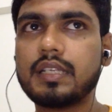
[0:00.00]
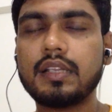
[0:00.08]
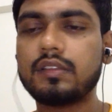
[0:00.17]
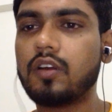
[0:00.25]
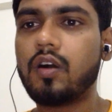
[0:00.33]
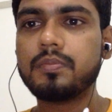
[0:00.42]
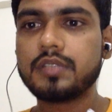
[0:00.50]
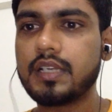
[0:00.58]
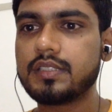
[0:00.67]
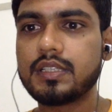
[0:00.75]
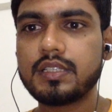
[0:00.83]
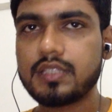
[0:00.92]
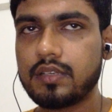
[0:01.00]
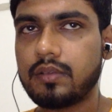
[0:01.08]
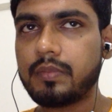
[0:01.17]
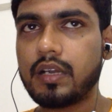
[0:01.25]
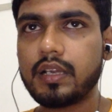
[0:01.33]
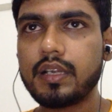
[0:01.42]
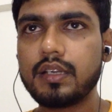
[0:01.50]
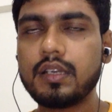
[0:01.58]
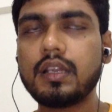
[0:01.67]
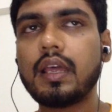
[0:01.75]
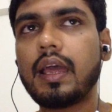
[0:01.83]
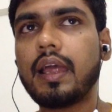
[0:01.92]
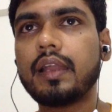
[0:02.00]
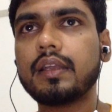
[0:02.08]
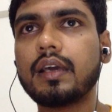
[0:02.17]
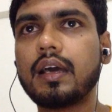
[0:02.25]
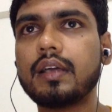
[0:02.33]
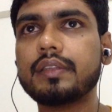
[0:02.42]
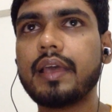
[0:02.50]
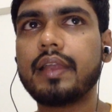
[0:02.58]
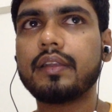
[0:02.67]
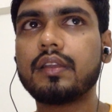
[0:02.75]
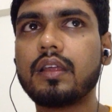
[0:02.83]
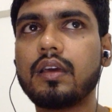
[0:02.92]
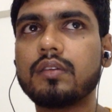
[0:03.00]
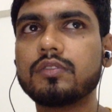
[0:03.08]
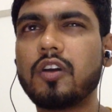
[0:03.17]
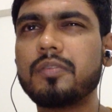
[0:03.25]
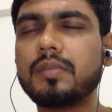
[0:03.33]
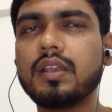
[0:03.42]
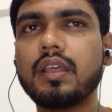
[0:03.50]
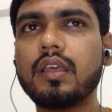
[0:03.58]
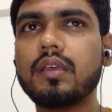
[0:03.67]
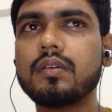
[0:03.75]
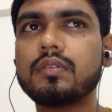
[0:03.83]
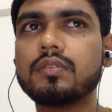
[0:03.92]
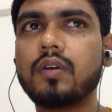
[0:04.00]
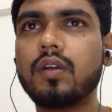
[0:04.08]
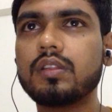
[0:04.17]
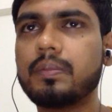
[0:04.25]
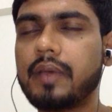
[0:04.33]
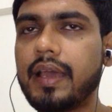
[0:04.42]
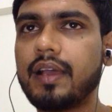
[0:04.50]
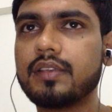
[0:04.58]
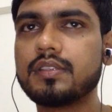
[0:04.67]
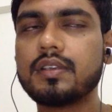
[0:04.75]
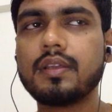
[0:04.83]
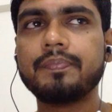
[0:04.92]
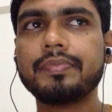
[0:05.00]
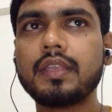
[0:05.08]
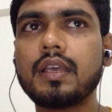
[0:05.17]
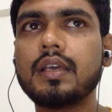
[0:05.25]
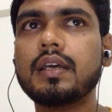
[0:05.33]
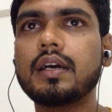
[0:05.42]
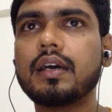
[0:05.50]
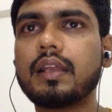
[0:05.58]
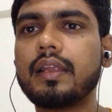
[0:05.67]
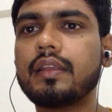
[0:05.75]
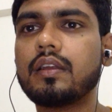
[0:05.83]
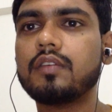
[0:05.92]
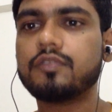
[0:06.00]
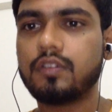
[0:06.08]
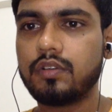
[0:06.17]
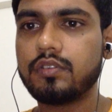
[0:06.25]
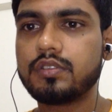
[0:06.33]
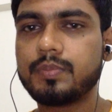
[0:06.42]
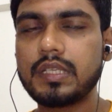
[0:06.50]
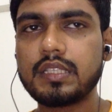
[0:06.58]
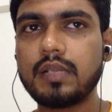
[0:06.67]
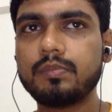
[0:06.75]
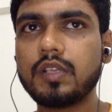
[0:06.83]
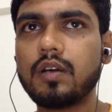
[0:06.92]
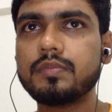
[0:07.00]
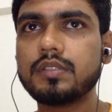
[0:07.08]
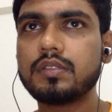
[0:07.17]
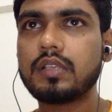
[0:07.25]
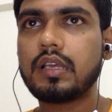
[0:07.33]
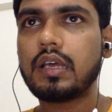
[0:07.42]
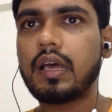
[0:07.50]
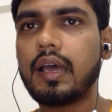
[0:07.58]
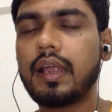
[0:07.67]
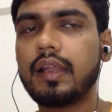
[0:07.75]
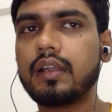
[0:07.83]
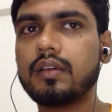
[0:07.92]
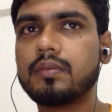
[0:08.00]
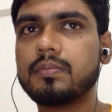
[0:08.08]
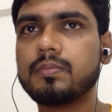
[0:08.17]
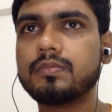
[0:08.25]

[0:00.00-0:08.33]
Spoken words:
norms exist in the market, and that normally all the banks right now follows Basel norms, and